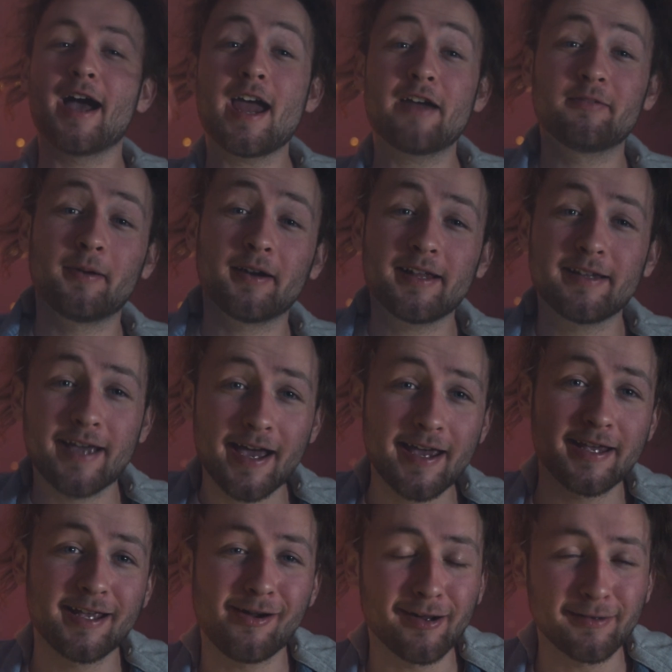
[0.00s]
Hey everybody, how
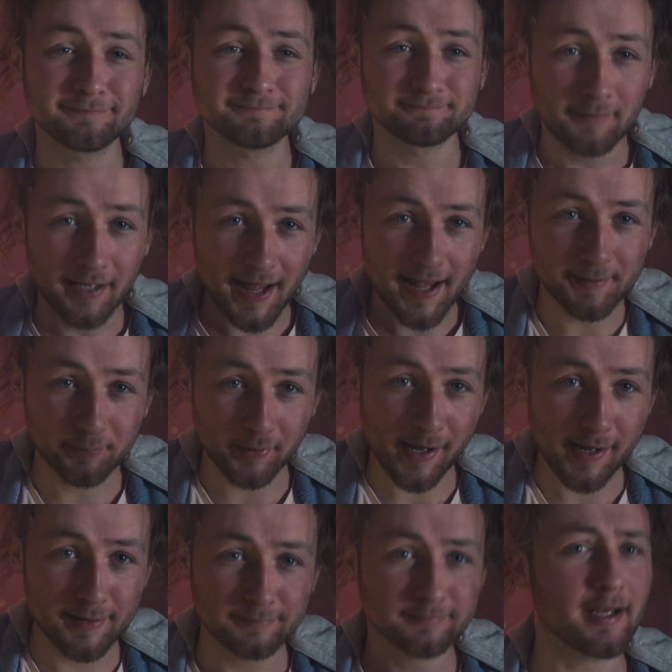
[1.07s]
you going? My name's
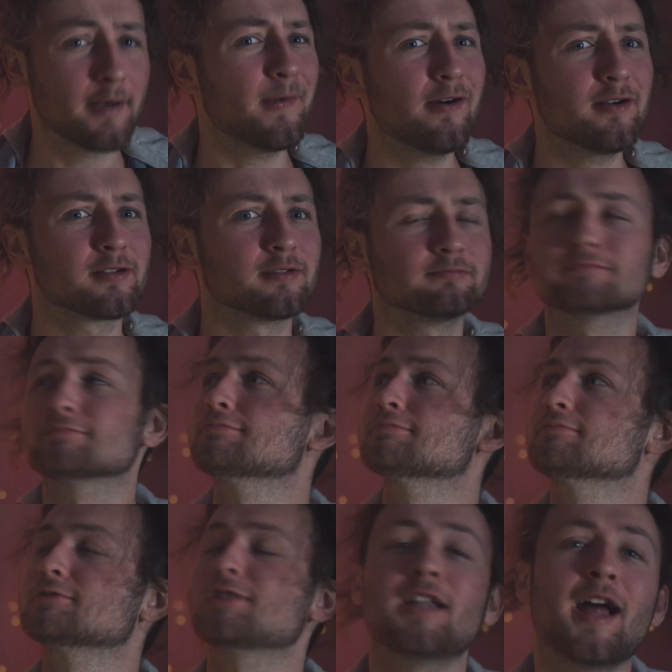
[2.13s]
Braden, and welcome
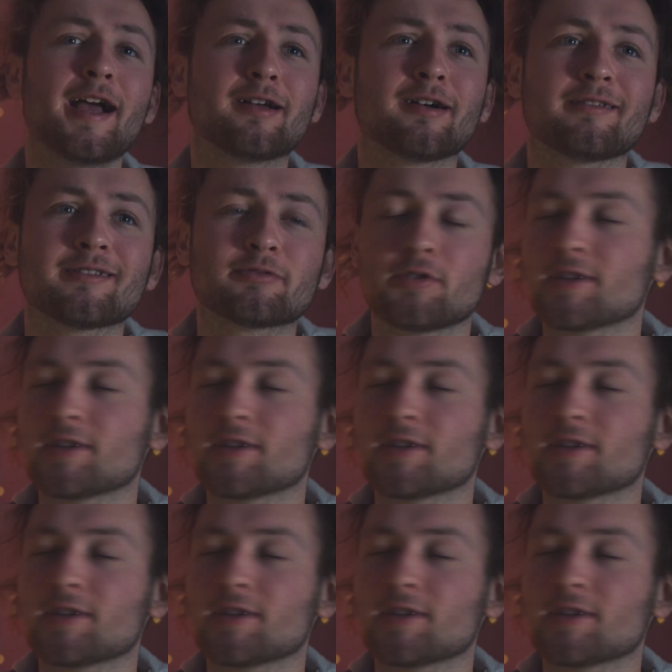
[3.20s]
to Lykos.